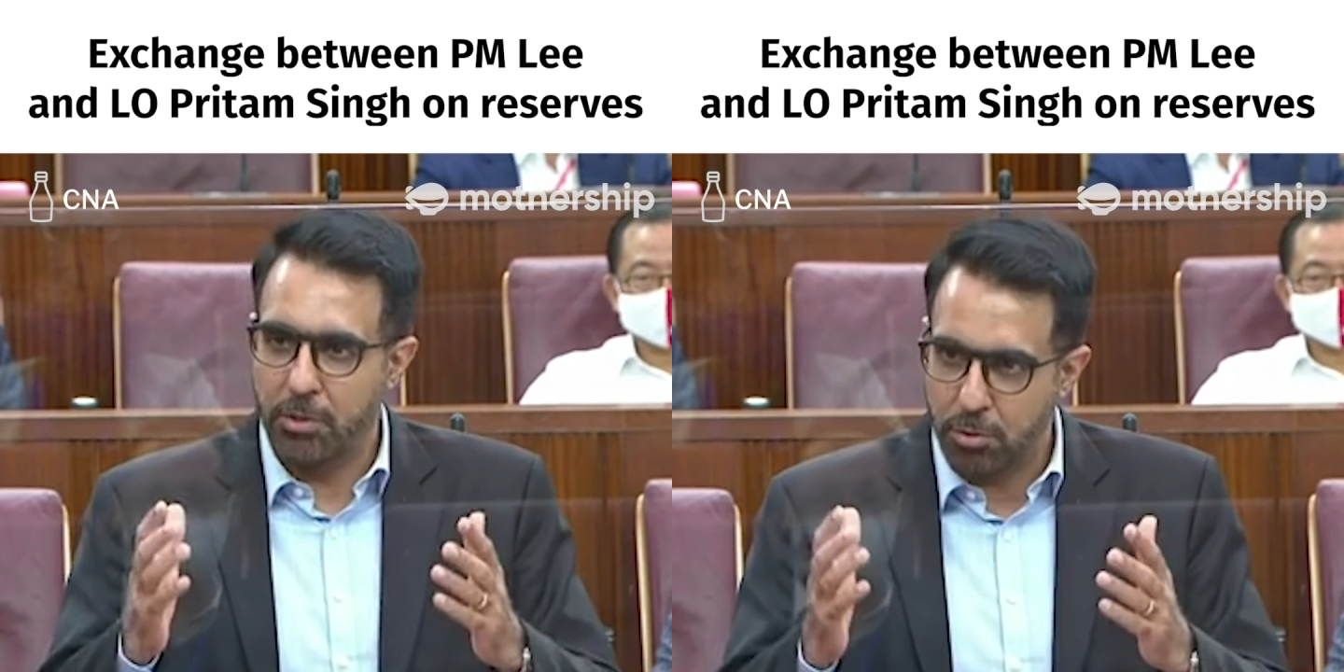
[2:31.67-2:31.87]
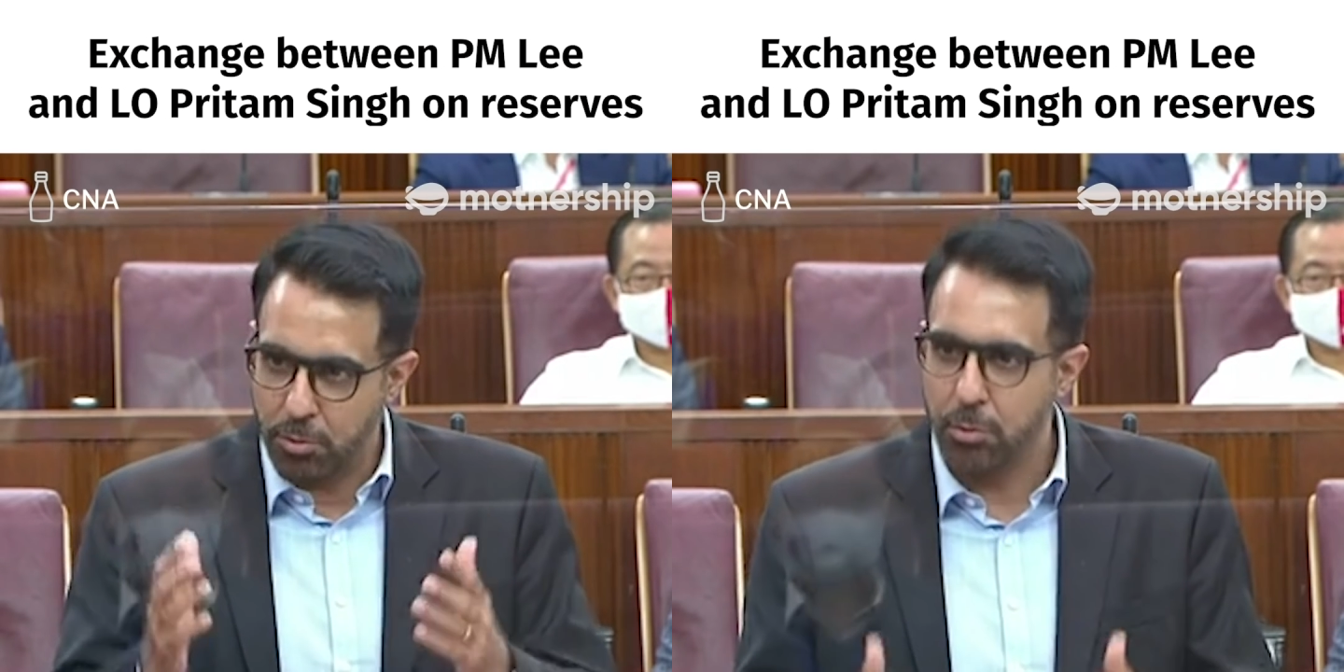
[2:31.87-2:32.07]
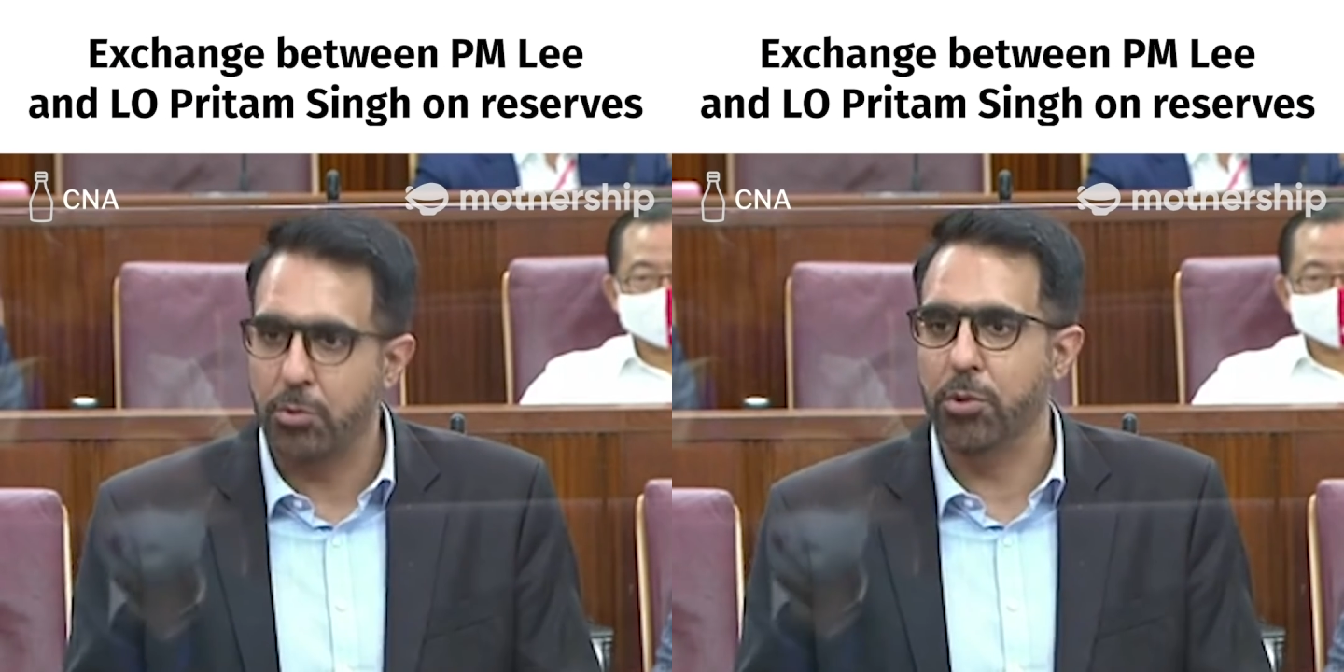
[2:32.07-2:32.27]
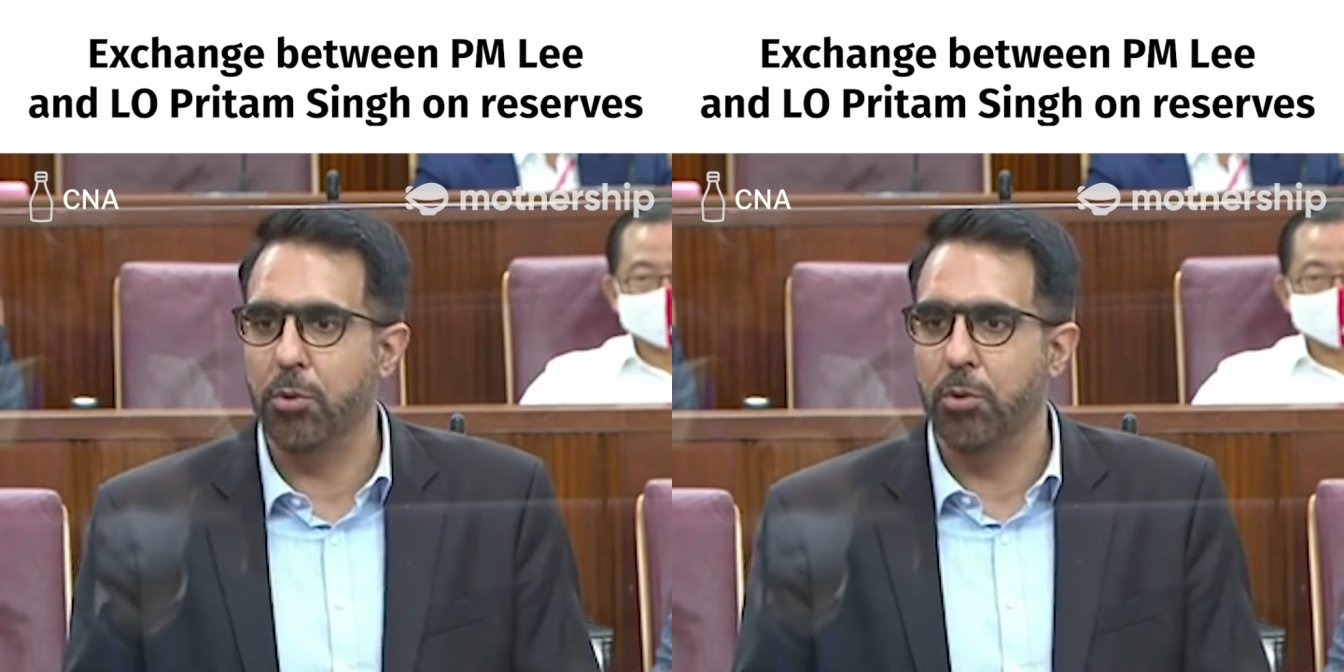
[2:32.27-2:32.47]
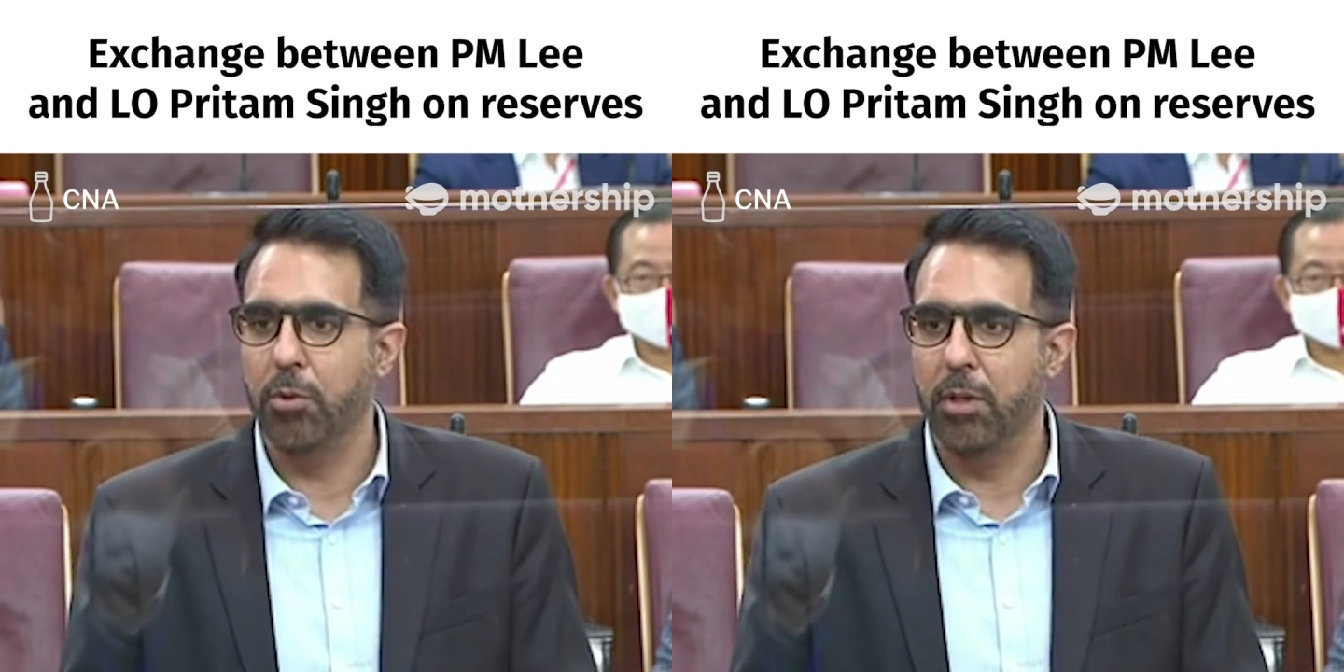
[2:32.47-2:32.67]
to do
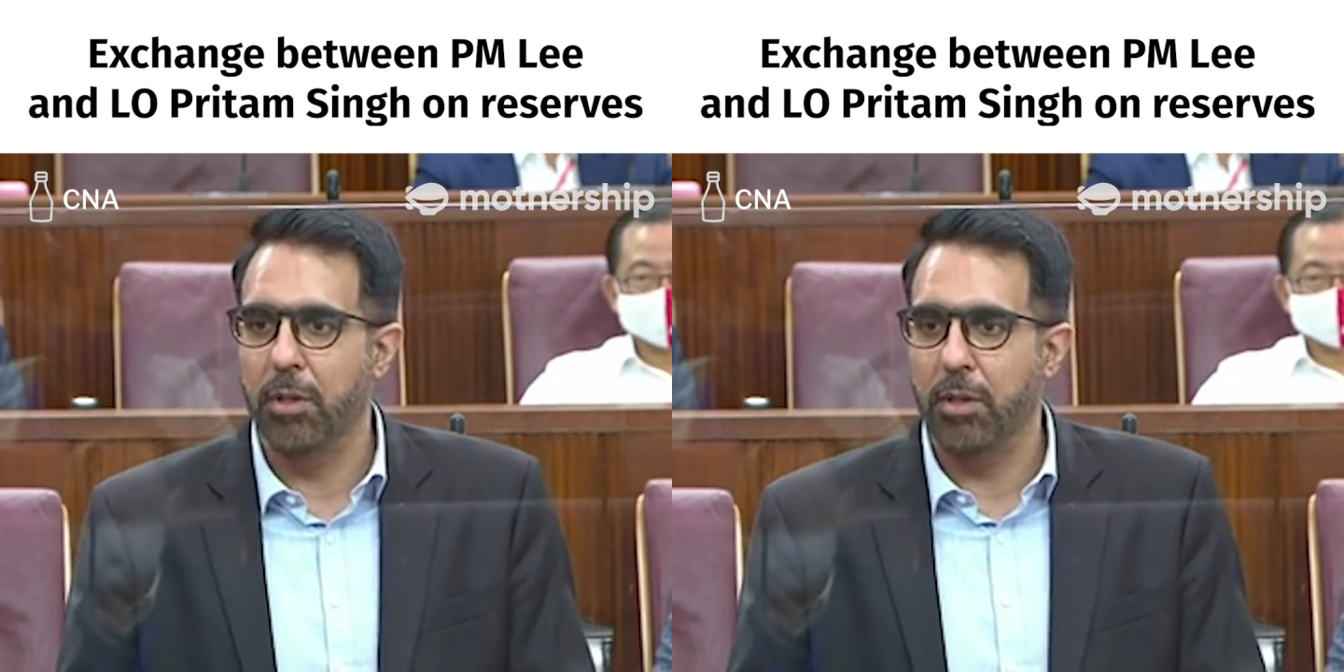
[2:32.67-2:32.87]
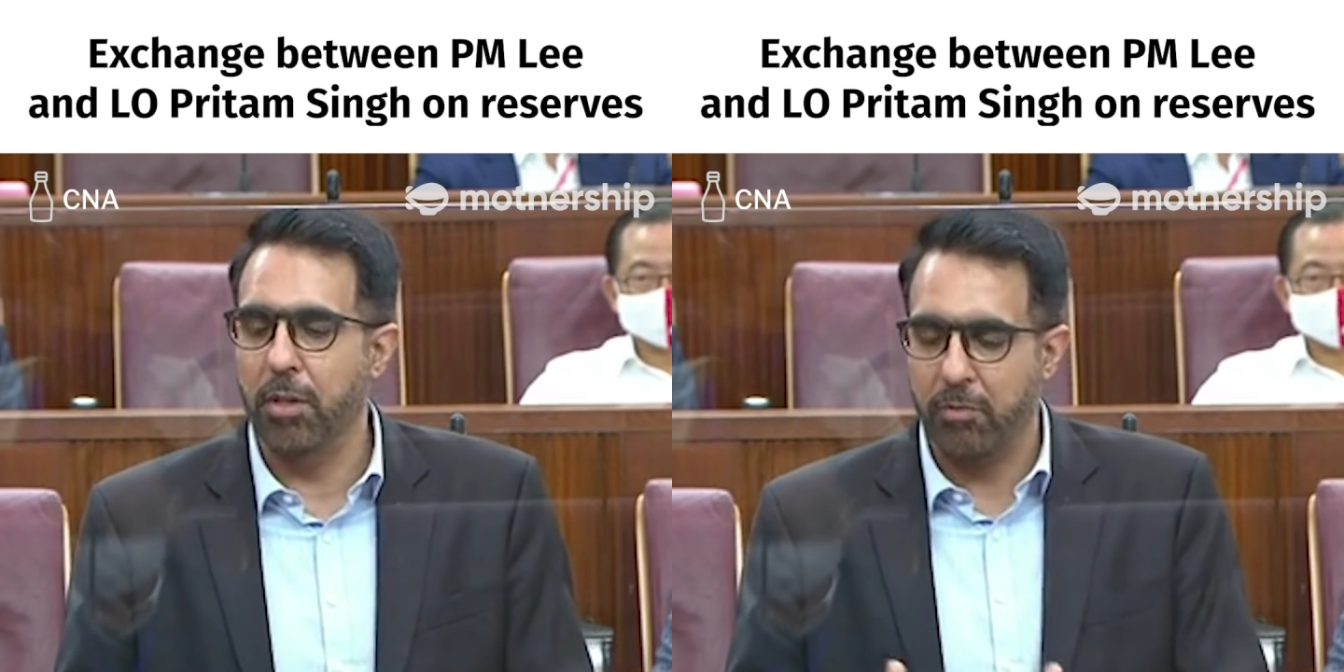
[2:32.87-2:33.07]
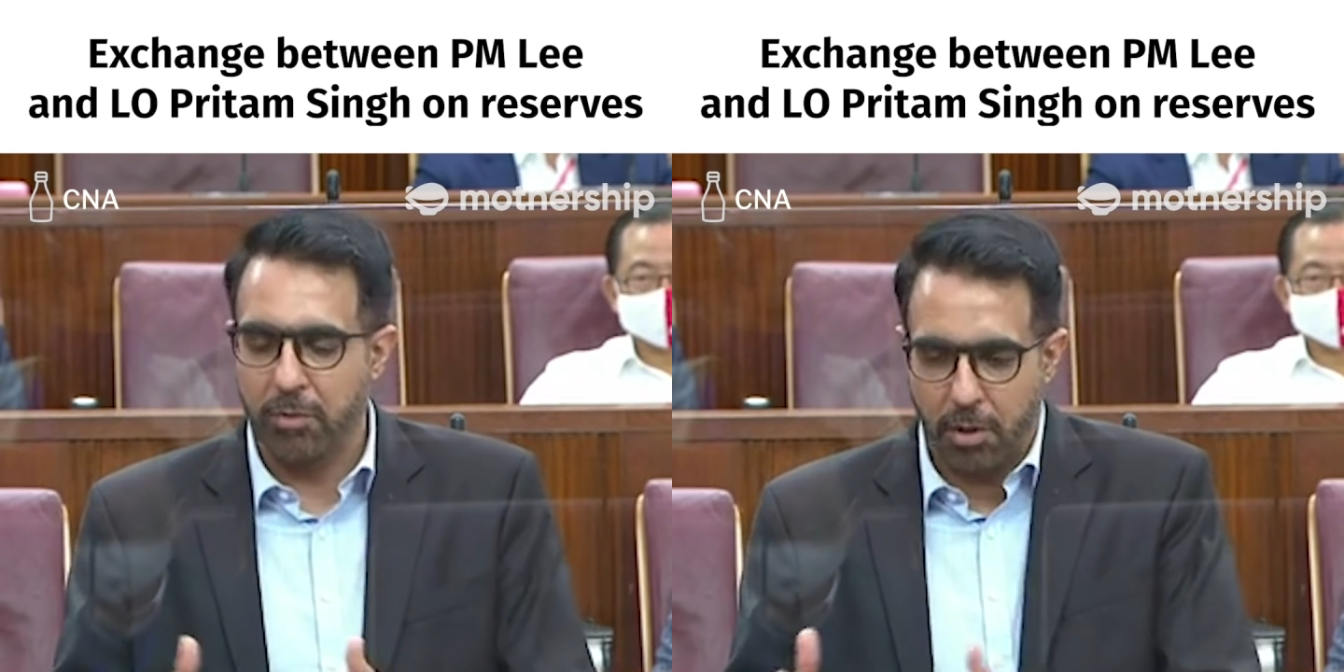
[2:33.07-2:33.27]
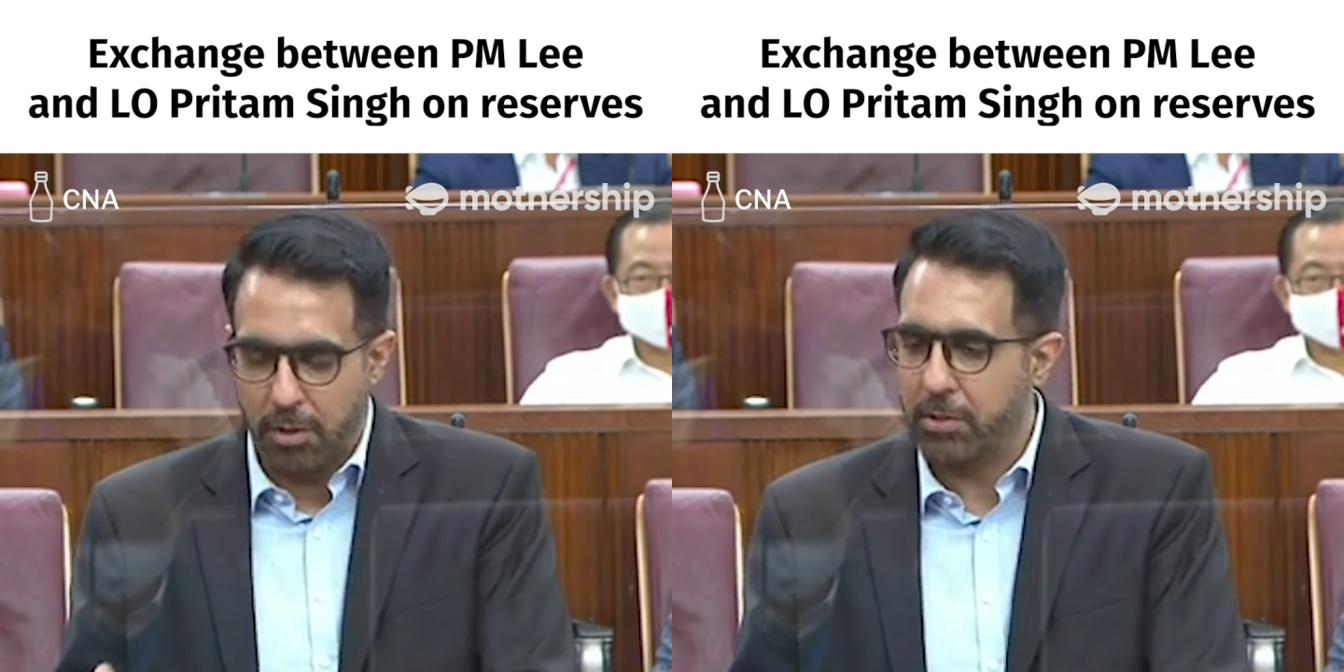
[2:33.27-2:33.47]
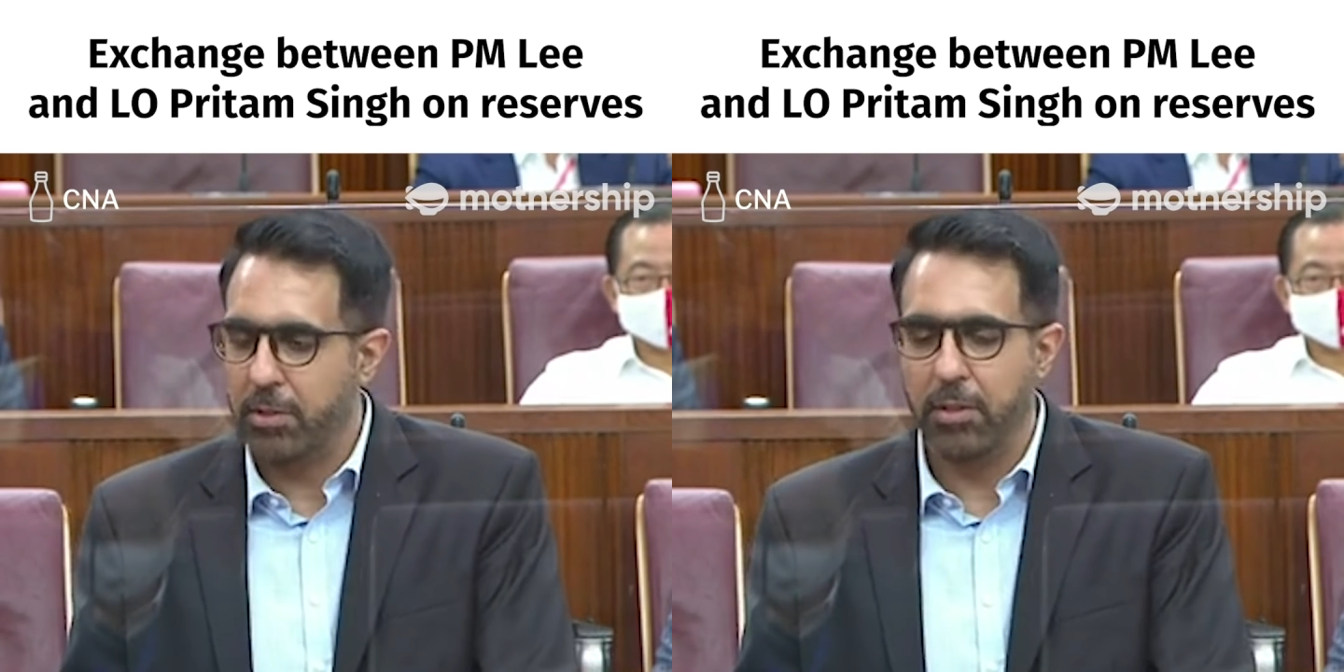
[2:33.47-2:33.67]
so, if
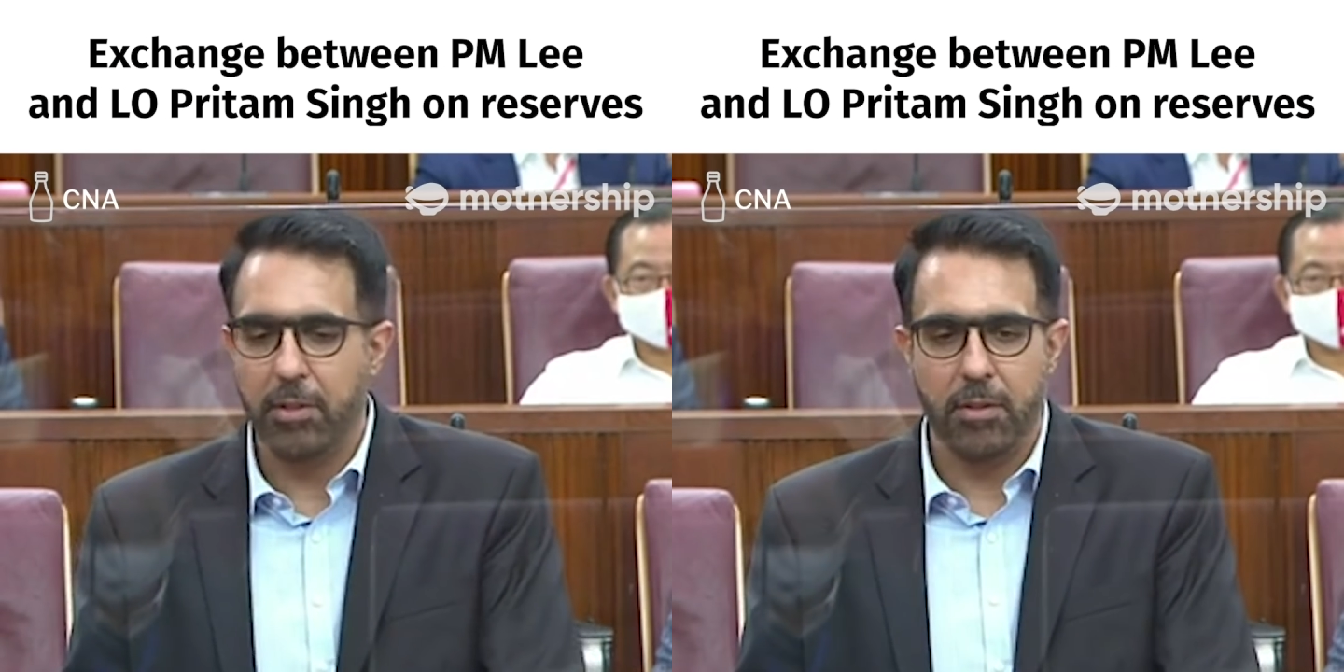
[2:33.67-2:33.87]
not